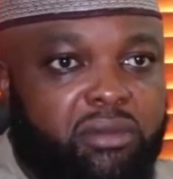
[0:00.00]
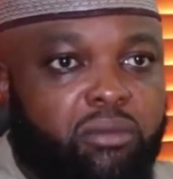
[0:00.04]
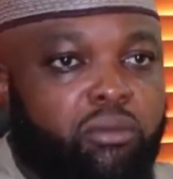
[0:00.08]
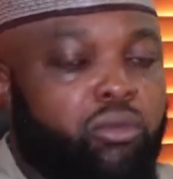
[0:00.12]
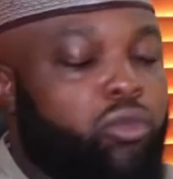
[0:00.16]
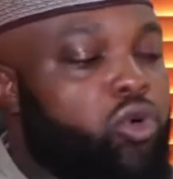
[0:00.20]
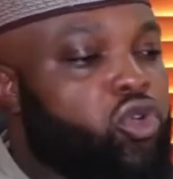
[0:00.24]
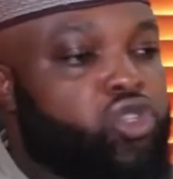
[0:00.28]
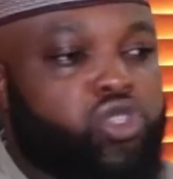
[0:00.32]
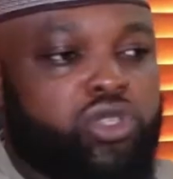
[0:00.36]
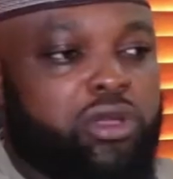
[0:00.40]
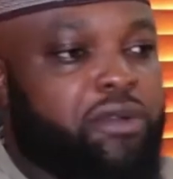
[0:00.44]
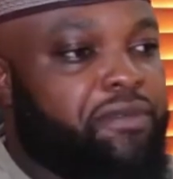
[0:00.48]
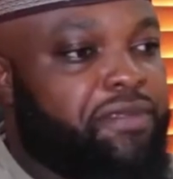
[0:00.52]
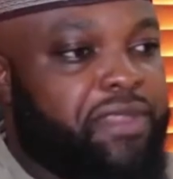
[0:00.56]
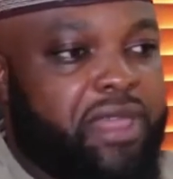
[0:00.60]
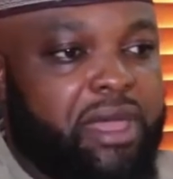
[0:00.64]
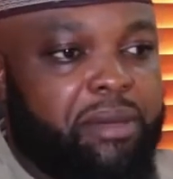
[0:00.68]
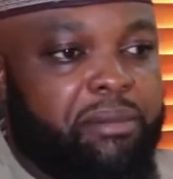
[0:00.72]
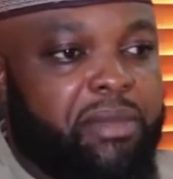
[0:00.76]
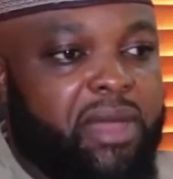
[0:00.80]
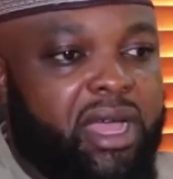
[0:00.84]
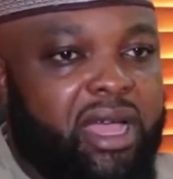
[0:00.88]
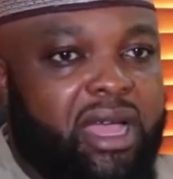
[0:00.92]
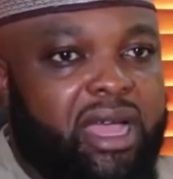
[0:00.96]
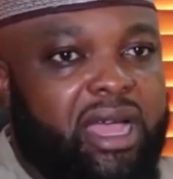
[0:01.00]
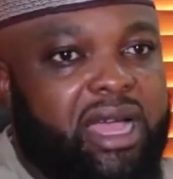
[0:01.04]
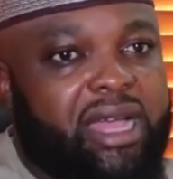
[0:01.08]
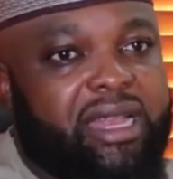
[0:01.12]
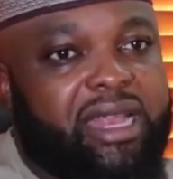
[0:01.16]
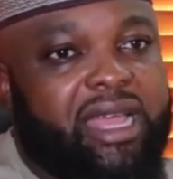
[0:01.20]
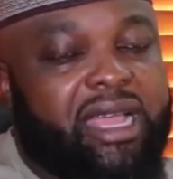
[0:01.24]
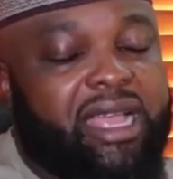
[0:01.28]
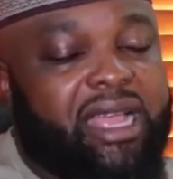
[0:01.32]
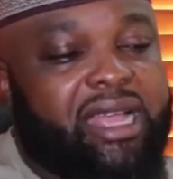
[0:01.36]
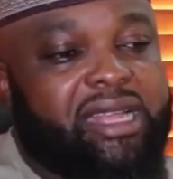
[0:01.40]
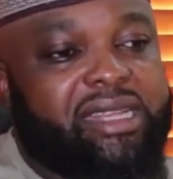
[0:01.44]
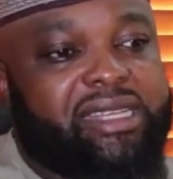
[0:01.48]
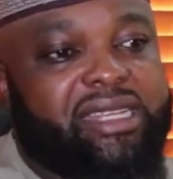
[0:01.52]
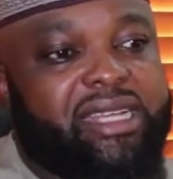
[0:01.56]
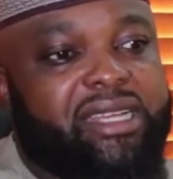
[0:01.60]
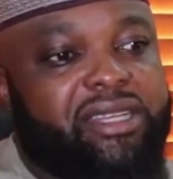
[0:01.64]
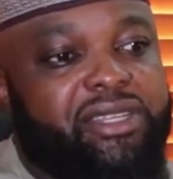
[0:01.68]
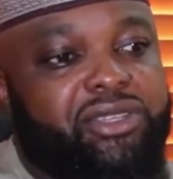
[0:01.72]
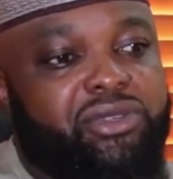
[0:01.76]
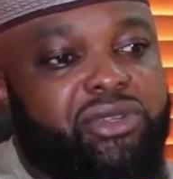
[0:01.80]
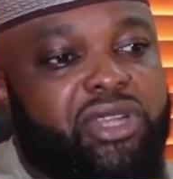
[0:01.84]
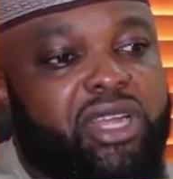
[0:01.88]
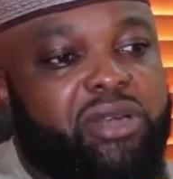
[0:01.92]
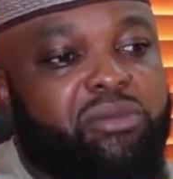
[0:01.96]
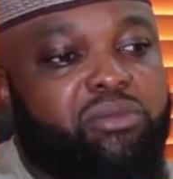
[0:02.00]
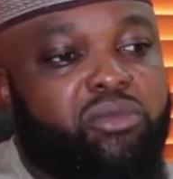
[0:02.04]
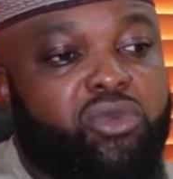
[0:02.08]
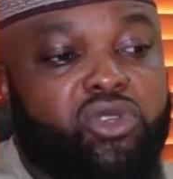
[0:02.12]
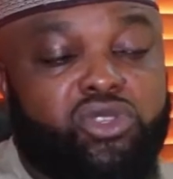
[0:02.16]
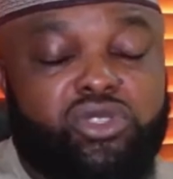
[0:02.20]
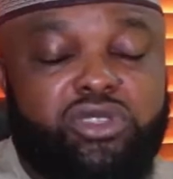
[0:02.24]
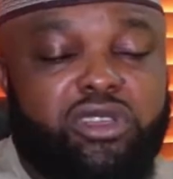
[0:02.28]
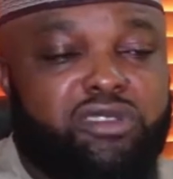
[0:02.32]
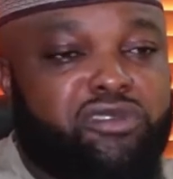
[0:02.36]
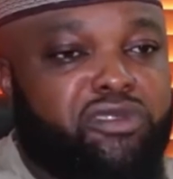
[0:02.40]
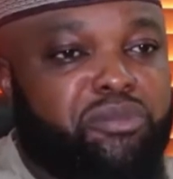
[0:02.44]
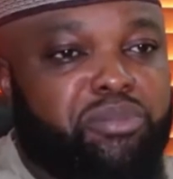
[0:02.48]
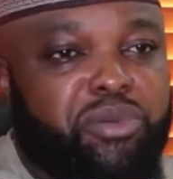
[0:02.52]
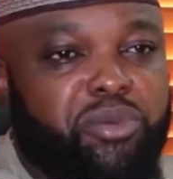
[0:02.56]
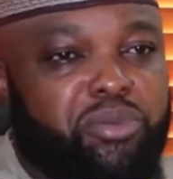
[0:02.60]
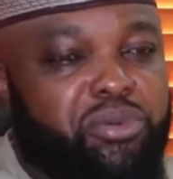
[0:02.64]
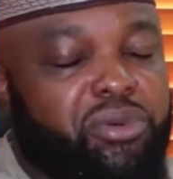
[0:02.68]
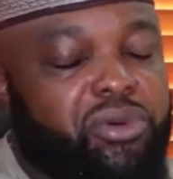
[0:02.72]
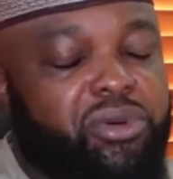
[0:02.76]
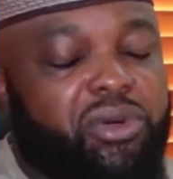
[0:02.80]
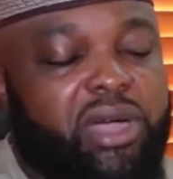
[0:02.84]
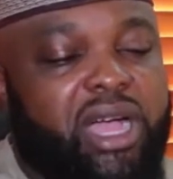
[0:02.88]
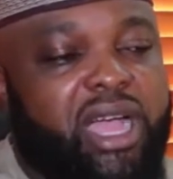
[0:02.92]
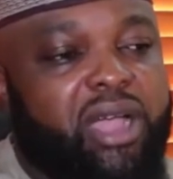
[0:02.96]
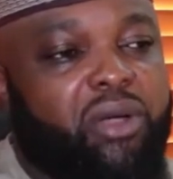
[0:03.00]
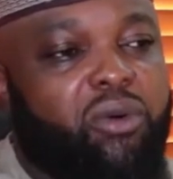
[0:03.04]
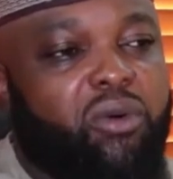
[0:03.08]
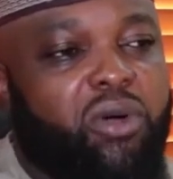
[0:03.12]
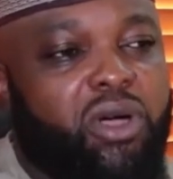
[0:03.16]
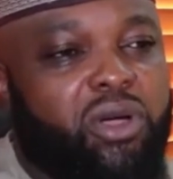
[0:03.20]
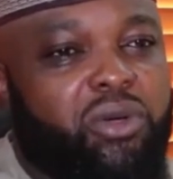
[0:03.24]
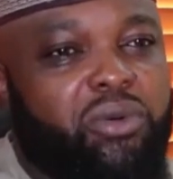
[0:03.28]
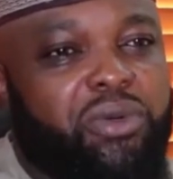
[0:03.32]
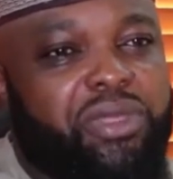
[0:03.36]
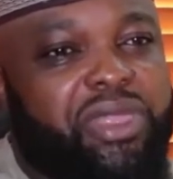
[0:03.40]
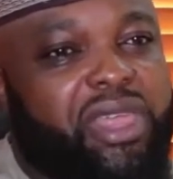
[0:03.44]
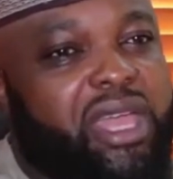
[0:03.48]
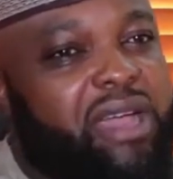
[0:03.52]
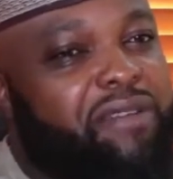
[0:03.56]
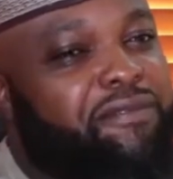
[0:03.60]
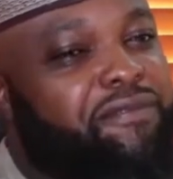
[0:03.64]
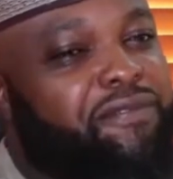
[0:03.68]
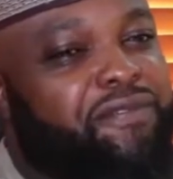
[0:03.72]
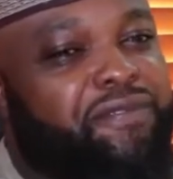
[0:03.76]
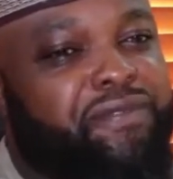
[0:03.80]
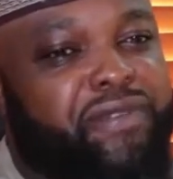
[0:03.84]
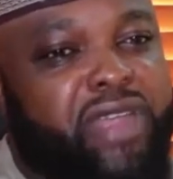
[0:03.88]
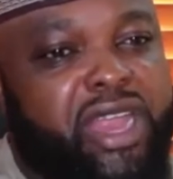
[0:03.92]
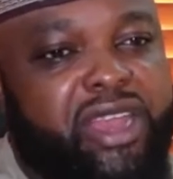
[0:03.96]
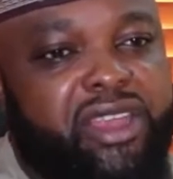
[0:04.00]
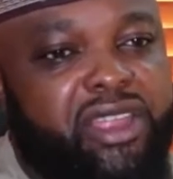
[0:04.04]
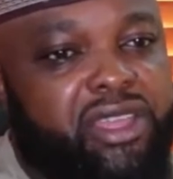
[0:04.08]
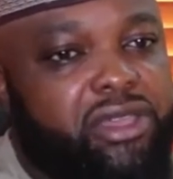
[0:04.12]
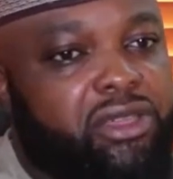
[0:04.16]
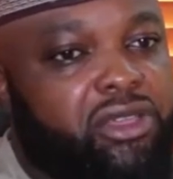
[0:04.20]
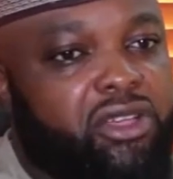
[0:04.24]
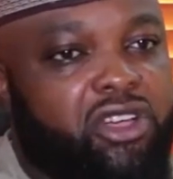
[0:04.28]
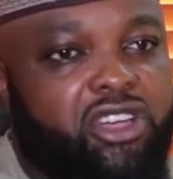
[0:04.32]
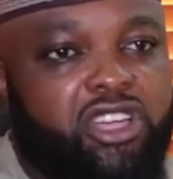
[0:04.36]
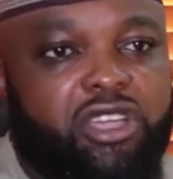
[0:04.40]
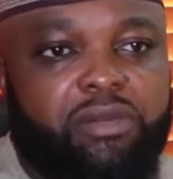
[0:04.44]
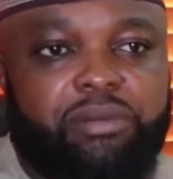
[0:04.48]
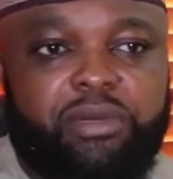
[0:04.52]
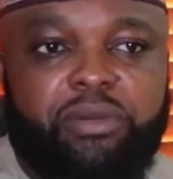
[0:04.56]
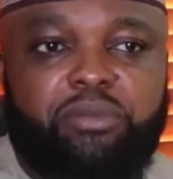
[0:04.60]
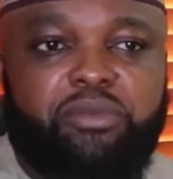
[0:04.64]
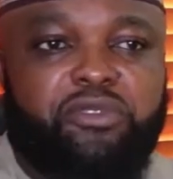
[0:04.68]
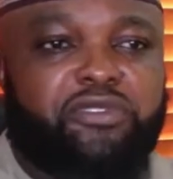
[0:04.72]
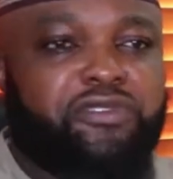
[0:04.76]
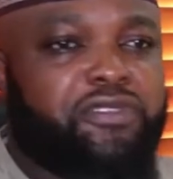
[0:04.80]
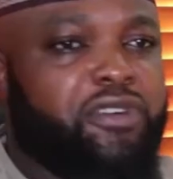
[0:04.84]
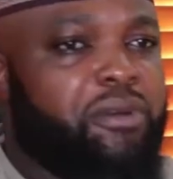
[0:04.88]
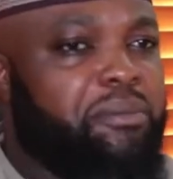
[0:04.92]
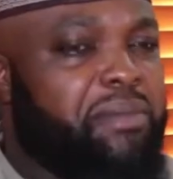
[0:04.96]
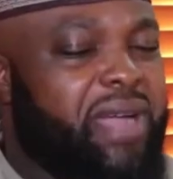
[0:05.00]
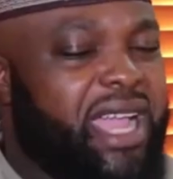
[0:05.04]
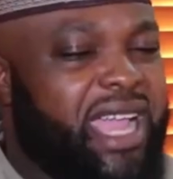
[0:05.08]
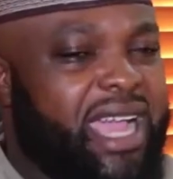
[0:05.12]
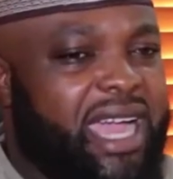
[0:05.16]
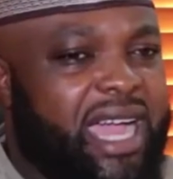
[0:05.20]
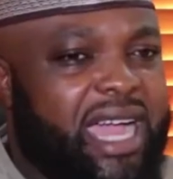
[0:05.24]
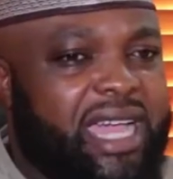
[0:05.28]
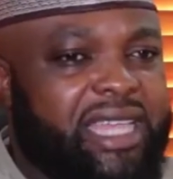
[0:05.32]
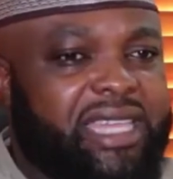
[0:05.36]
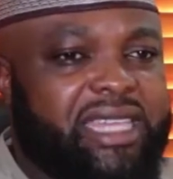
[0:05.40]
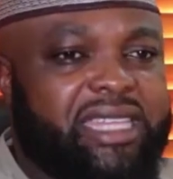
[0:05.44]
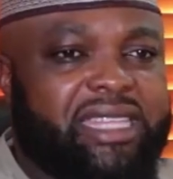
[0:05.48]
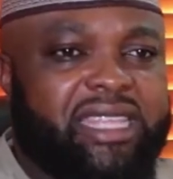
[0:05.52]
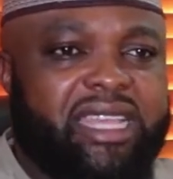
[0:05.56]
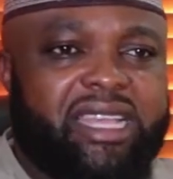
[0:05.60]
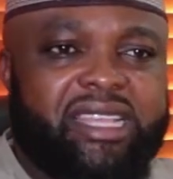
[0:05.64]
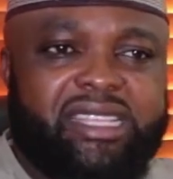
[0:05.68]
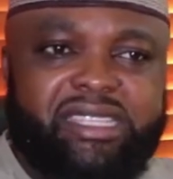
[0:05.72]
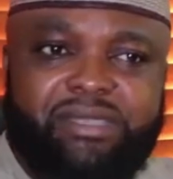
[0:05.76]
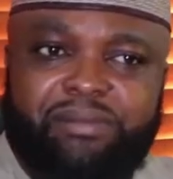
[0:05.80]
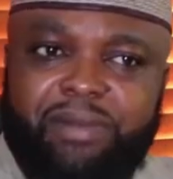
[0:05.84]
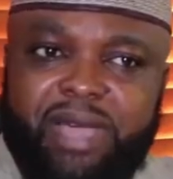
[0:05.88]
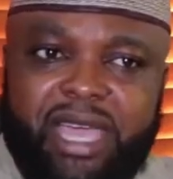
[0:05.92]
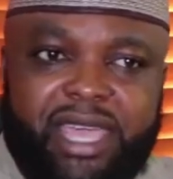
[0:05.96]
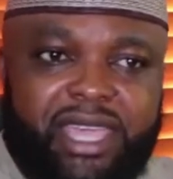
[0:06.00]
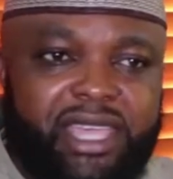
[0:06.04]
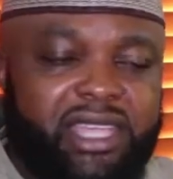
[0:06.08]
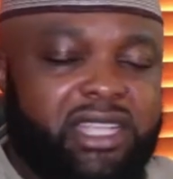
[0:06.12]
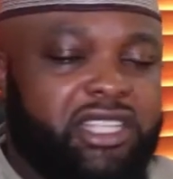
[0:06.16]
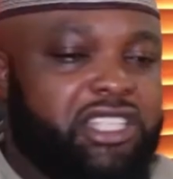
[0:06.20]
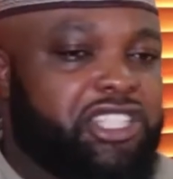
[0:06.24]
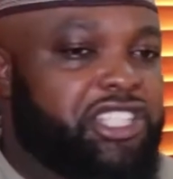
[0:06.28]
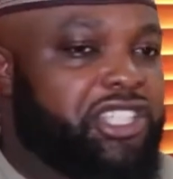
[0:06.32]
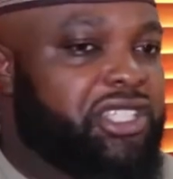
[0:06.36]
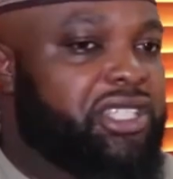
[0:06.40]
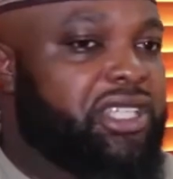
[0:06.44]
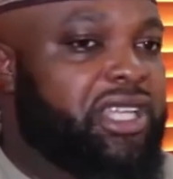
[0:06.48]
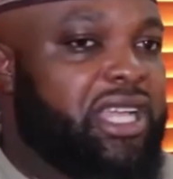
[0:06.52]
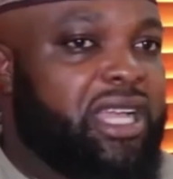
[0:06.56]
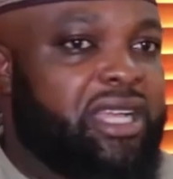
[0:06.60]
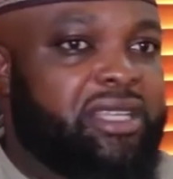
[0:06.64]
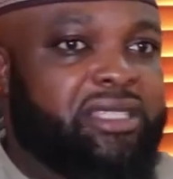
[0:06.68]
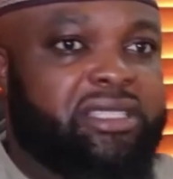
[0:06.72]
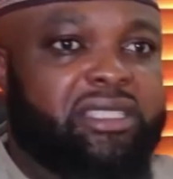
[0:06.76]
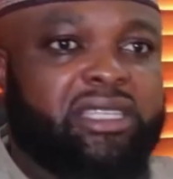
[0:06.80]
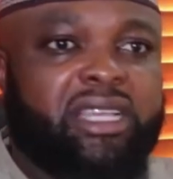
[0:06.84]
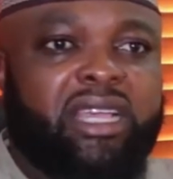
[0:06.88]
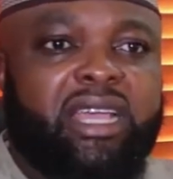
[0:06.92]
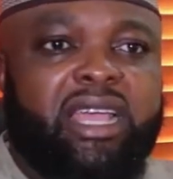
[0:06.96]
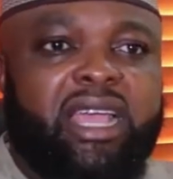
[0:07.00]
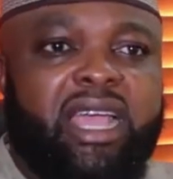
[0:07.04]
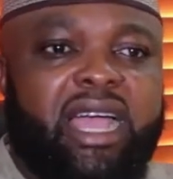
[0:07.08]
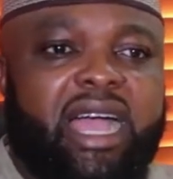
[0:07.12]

Most of them. And I can tell you that most of the people I work with are very young people, from my architects, my engineers,